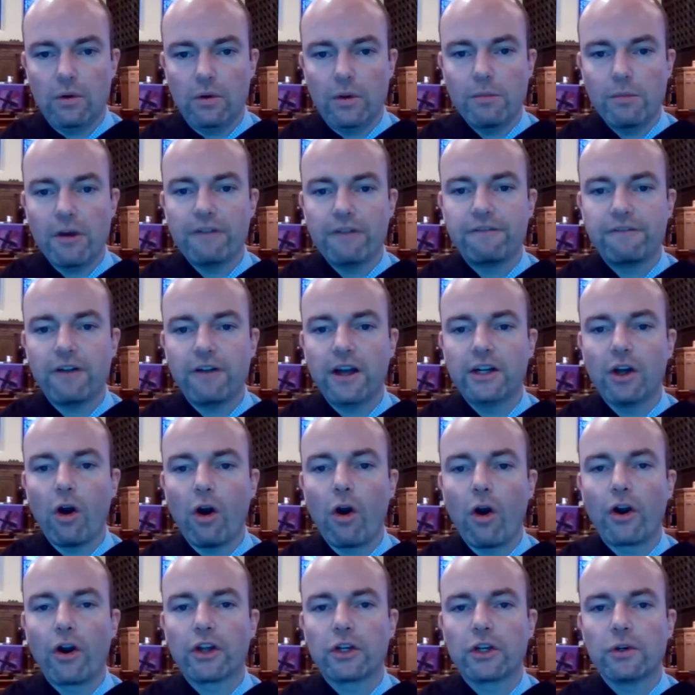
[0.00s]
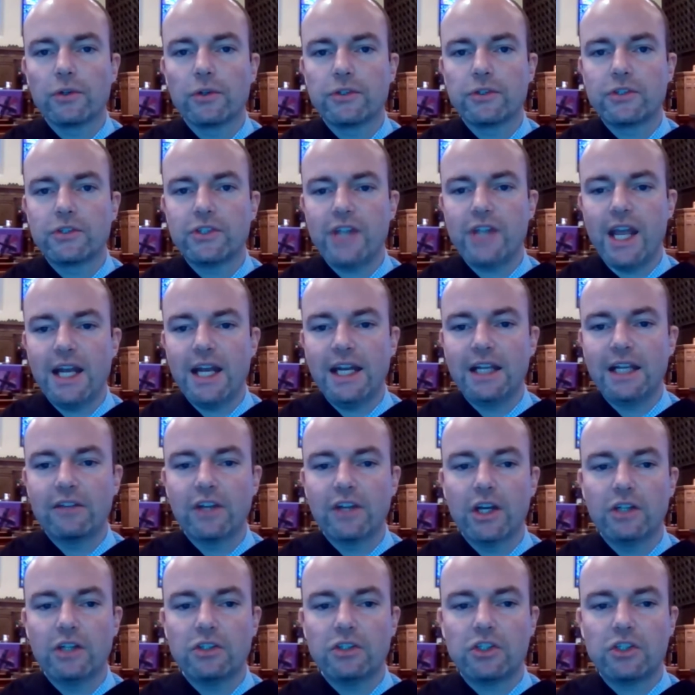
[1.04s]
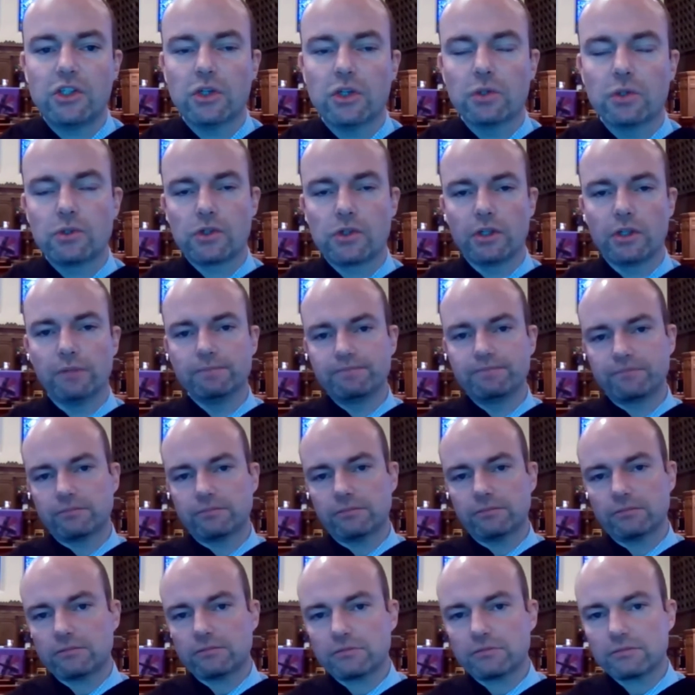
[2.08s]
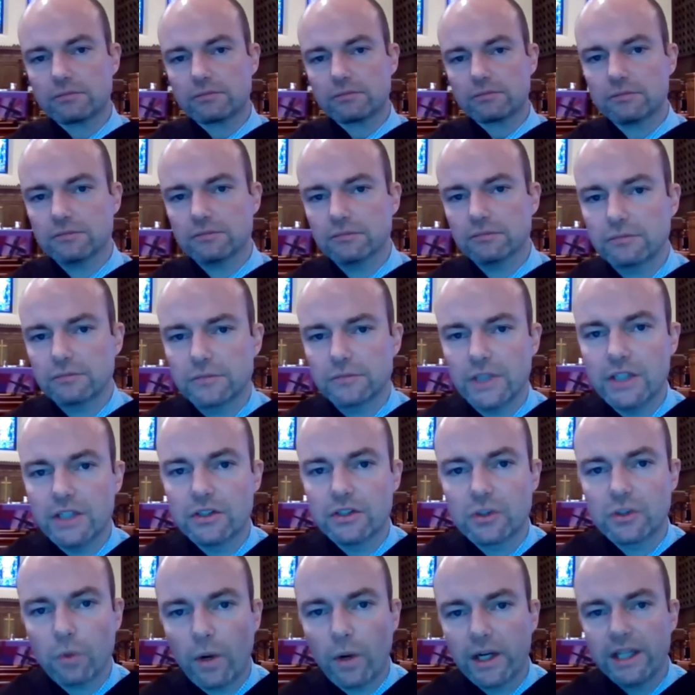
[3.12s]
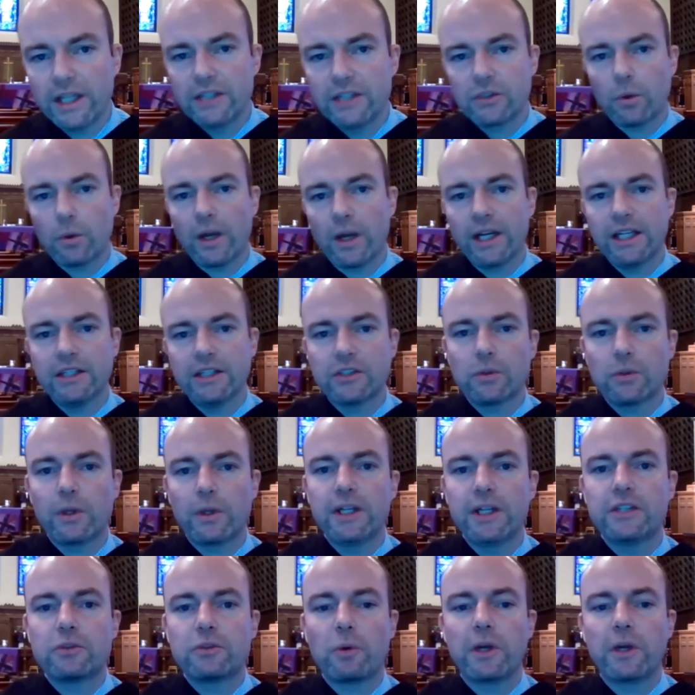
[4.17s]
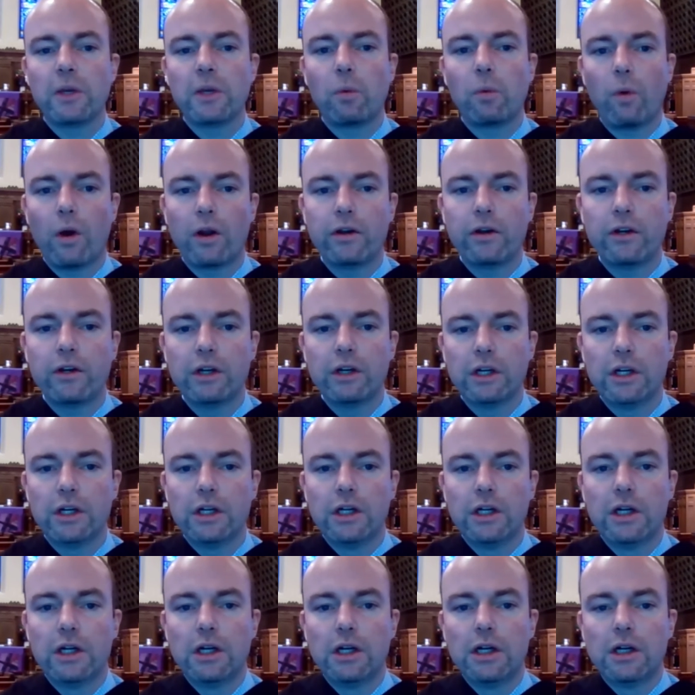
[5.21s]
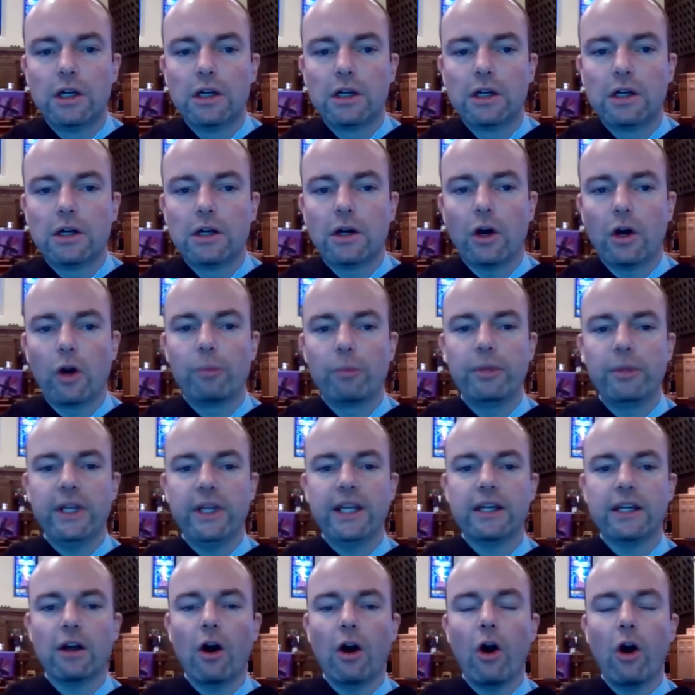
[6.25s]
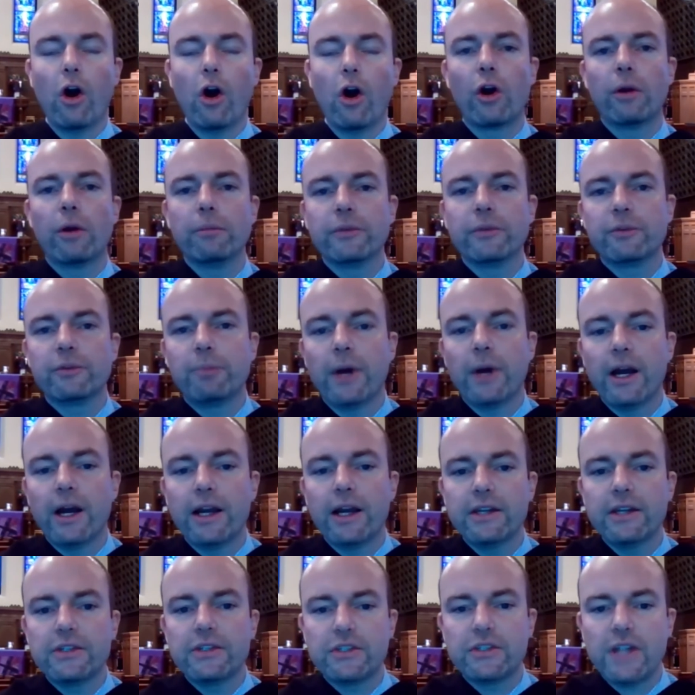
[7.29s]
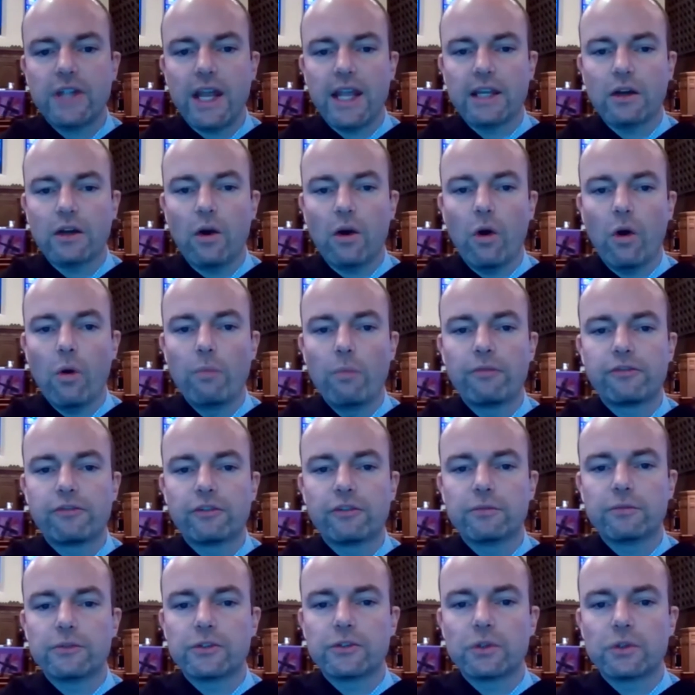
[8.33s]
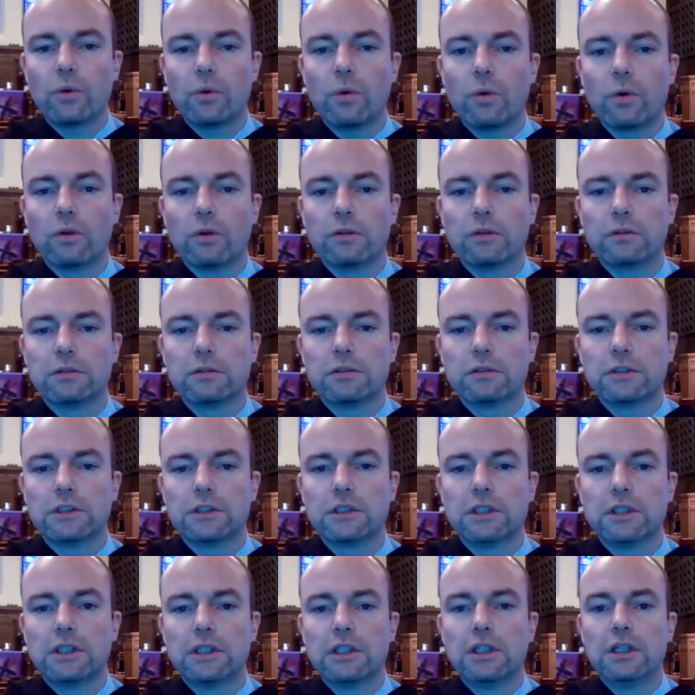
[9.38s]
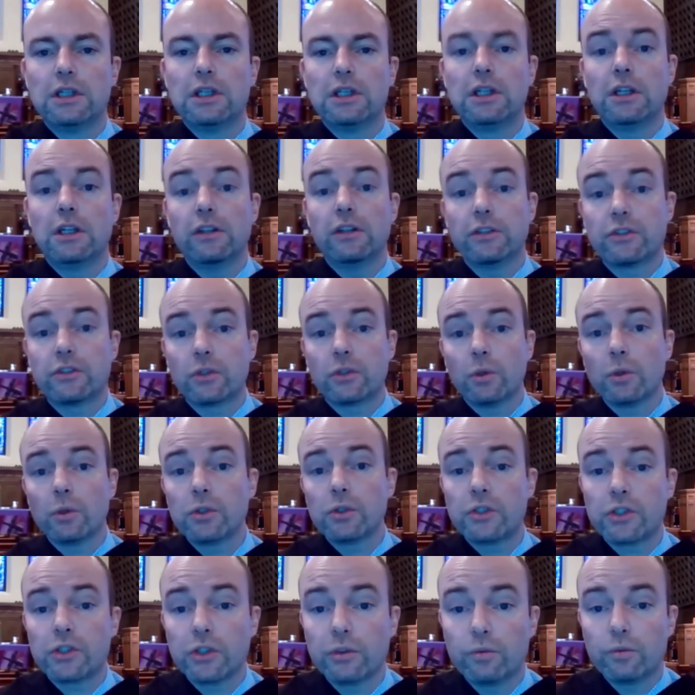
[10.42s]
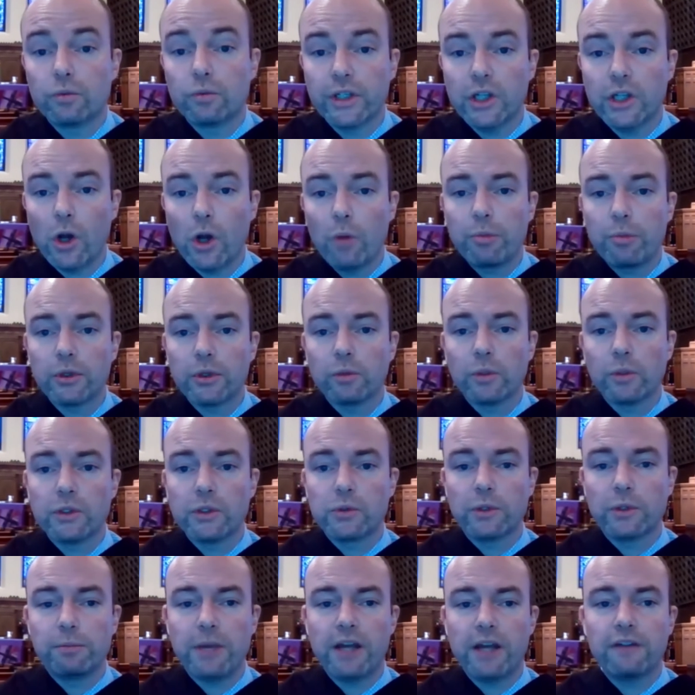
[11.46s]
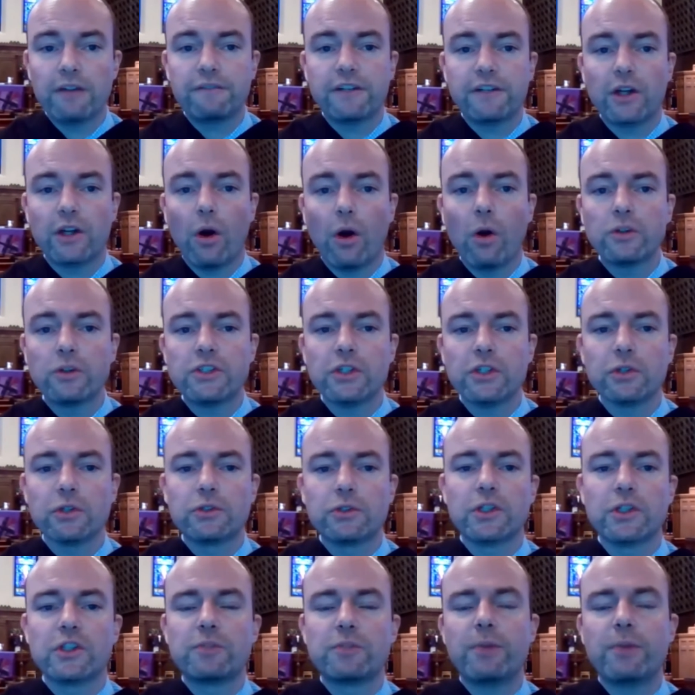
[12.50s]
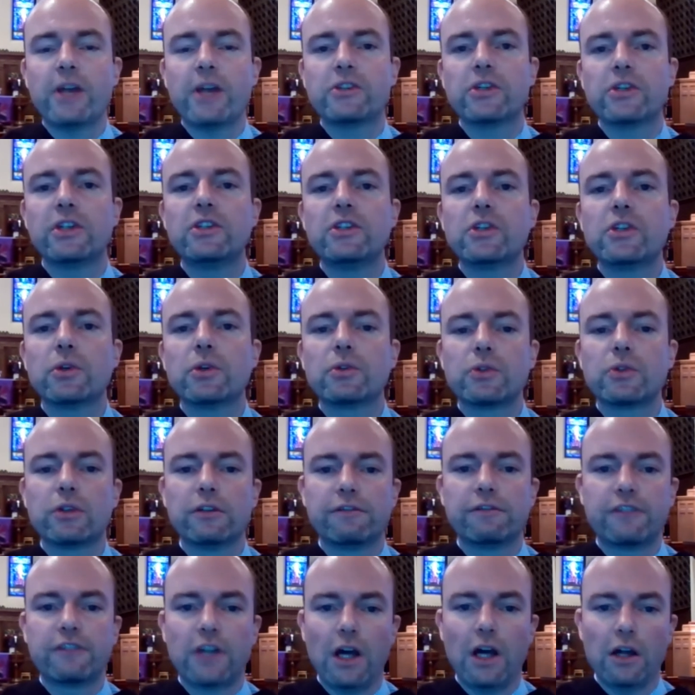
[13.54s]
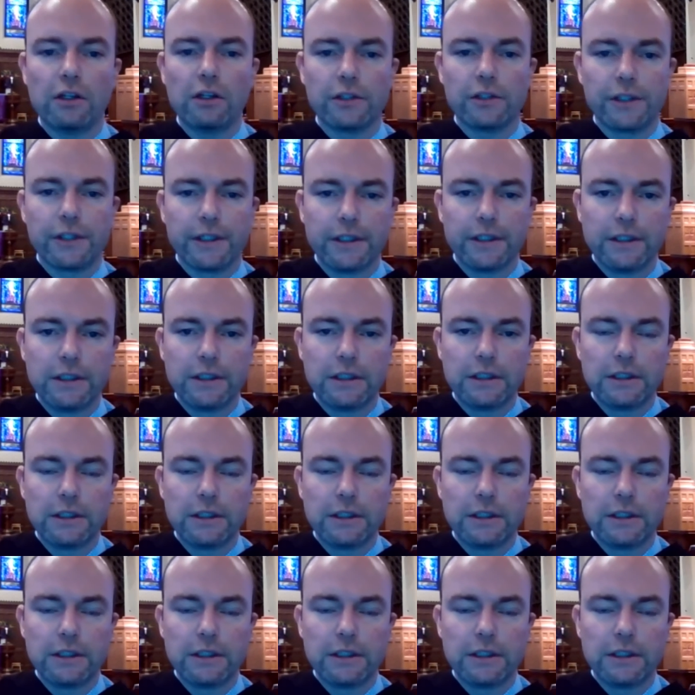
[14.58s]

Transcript: We might find articles stating that children in 2020 and 2021 are being harmed by staying home from school. The schools should reopen, which would benefit all children, especially children of color,